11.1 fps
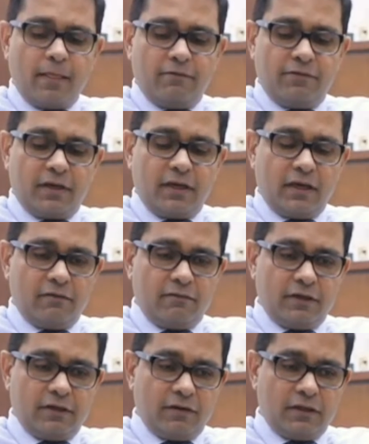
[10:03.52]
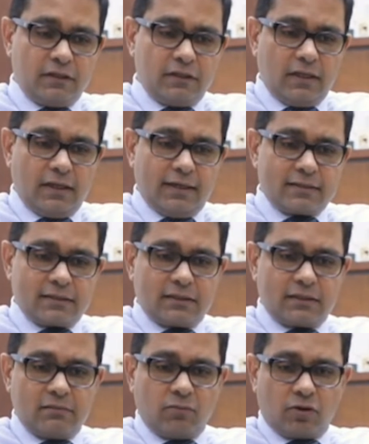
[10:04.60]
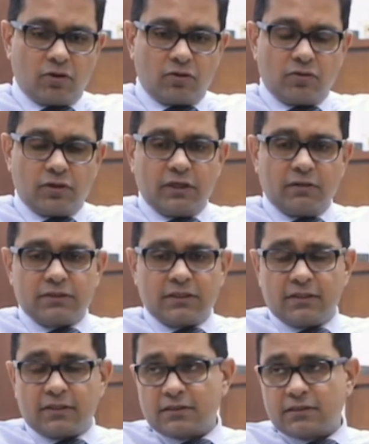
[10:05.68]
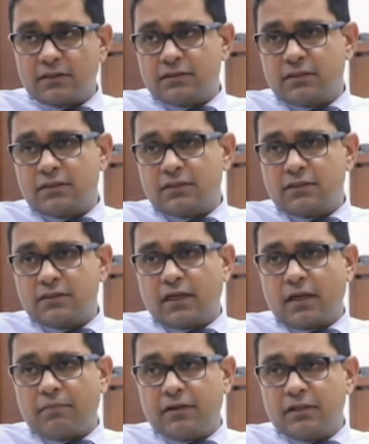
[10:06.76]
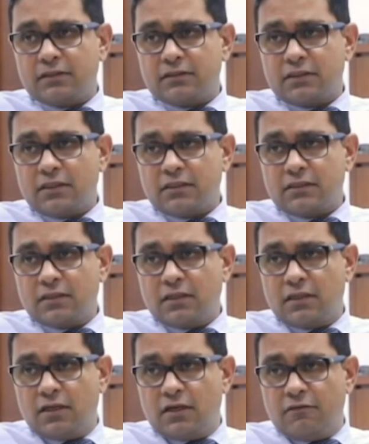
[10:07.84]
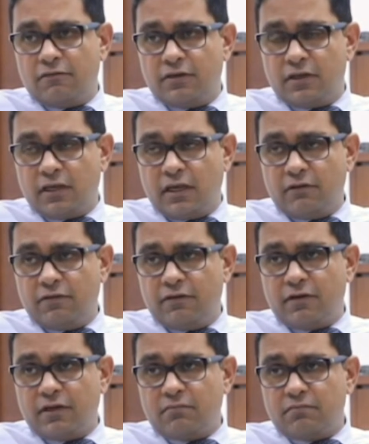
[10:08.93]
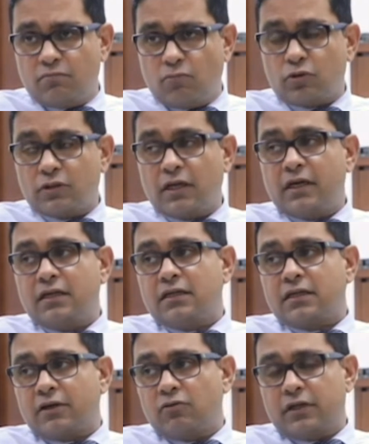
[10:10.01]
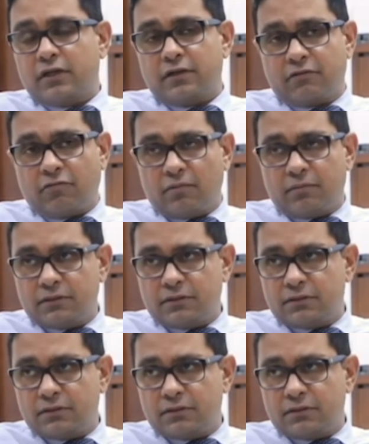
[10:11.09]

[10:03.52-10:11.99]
We gave even certain moratoriums, interest concessions, the capital concessions. We gave even more than the regulatory requirement,